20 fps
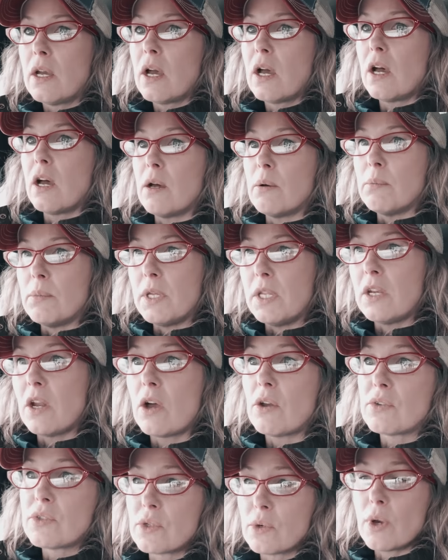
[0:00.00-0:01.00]
um, and
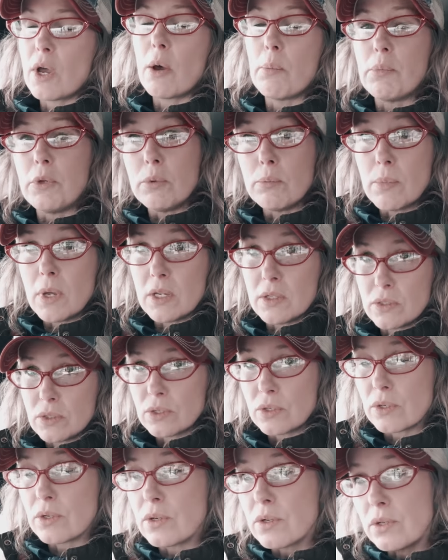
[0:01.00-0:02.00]
also help you
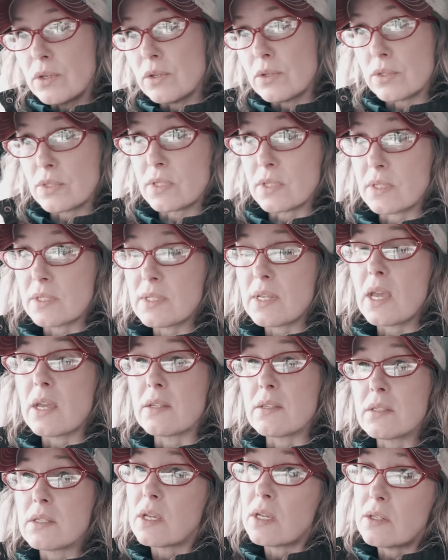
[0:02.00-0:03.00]
measure your
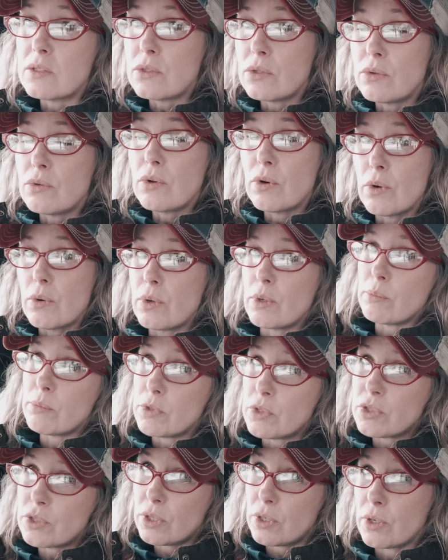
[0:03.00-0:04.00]
success as you grow and
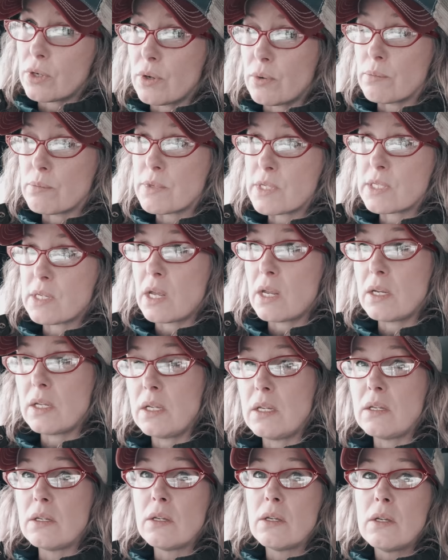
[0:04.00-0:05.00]
mature
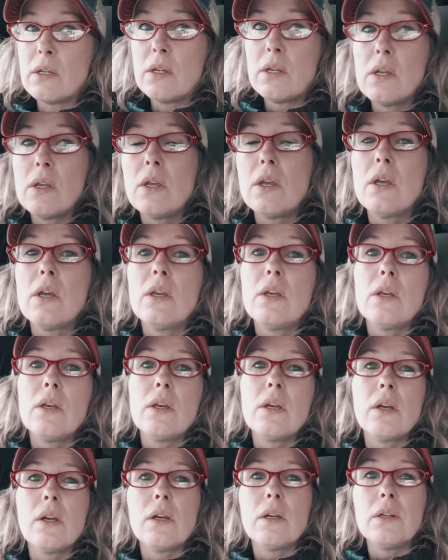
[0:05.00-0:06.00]
homesteading.
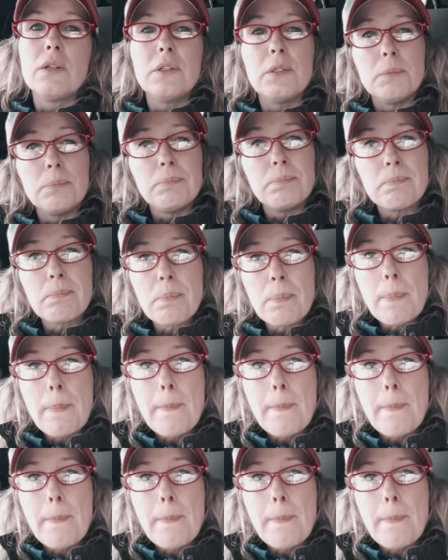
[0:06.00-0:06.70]
Um,